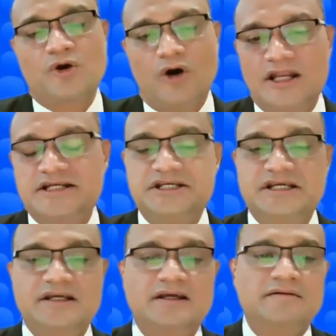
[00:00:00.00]

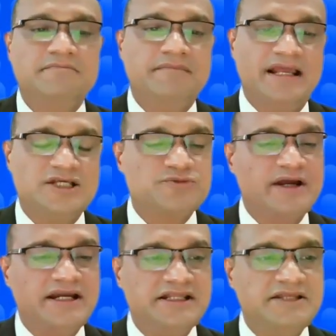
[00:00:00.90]
quality
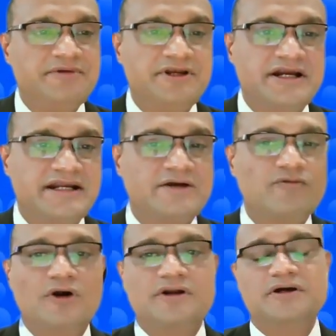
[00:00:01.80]
management in the pediatric
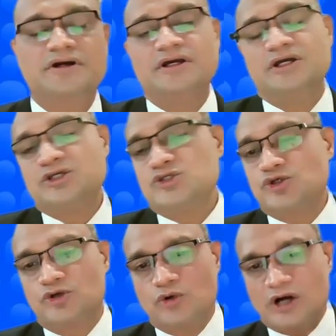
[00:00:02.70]
ward.
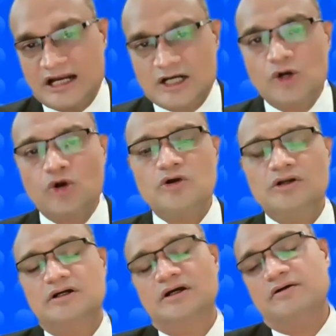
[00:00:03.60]
So to conclude,
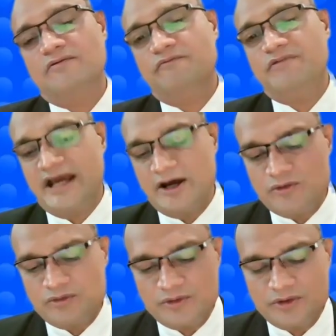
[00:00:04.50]
we
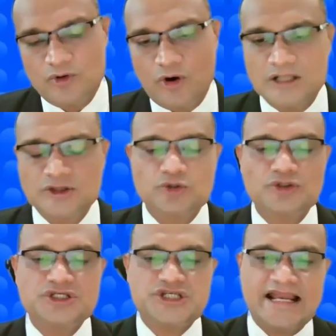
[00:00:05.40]
have gone
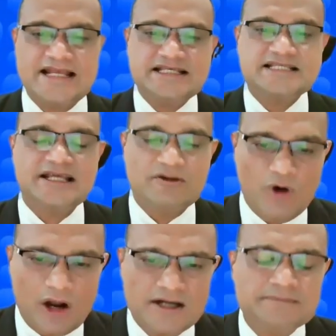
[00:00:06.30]
through the challenges
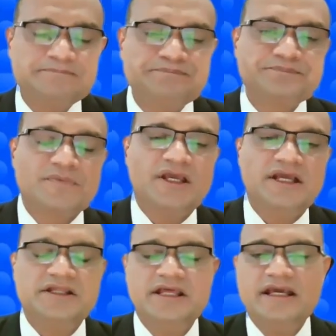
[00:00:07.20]
involved
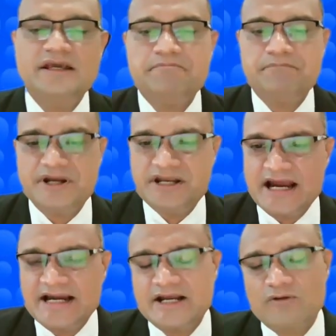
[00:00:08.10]
in the
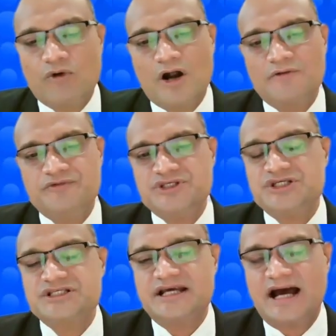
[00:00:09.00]
pediatric ward, which
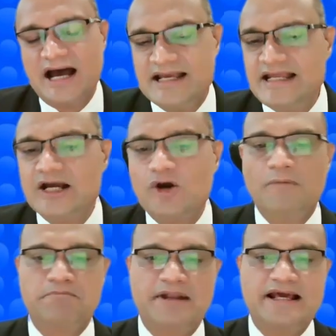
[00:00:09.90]
is a highly
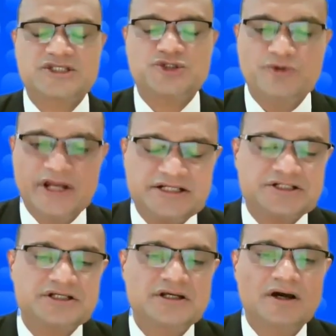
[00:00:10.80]
complex
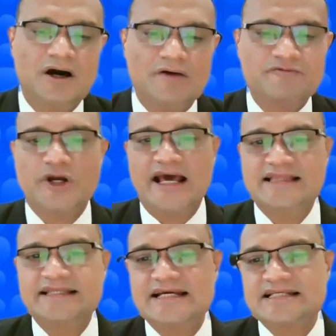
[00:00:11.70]
unit of your
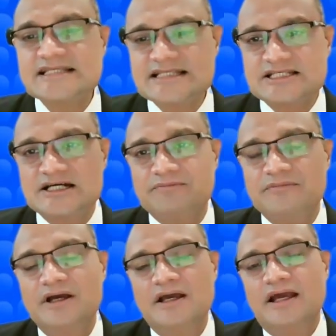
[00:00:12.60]
healthcare system.